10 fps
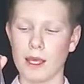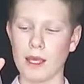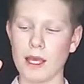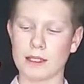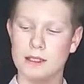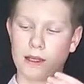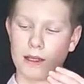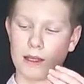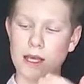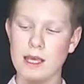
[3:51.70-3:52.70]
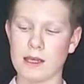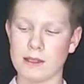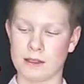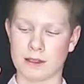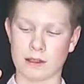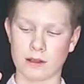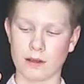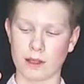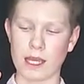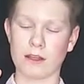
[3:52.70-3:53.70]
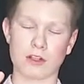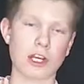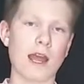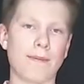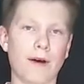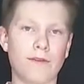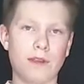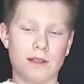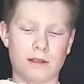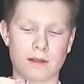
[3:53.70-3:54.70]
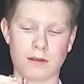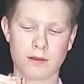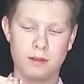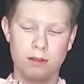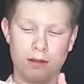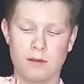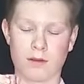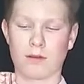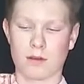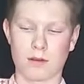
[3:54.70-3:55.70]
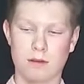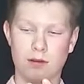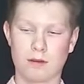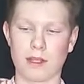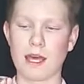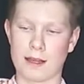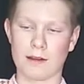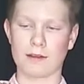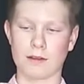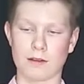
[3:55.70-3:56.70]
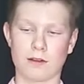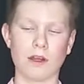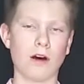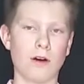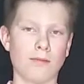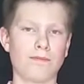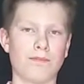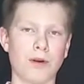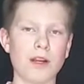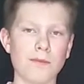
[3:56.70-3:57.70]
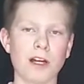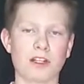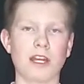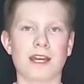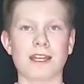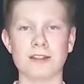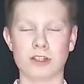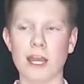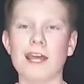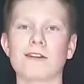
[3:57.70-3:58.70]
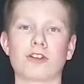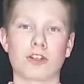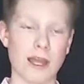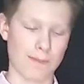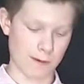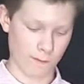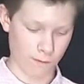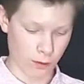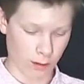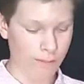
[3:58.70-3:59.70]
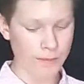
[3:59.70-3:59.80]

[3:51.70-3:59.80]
it is in the shape of this thing. So, pretty much it can change shape and form.